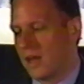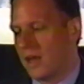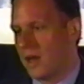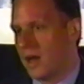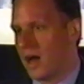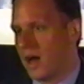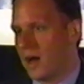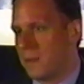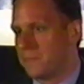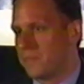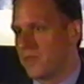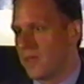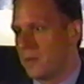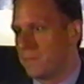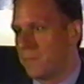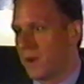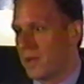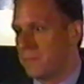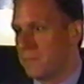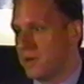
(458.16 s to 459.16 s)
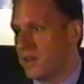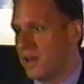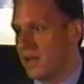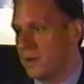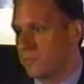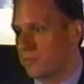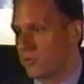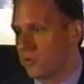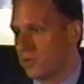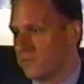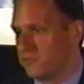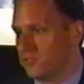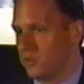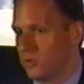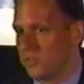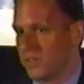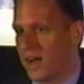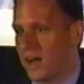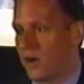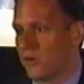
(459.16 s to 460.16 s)
By mid-April of
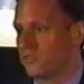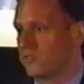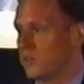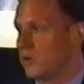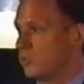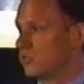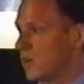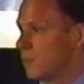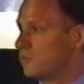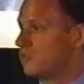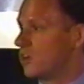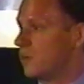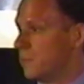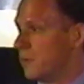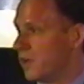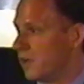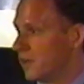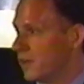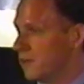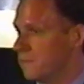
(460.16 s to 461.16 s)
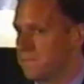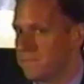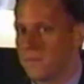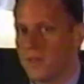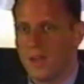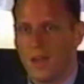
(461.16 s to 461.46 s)
2000, it was up to 1 million.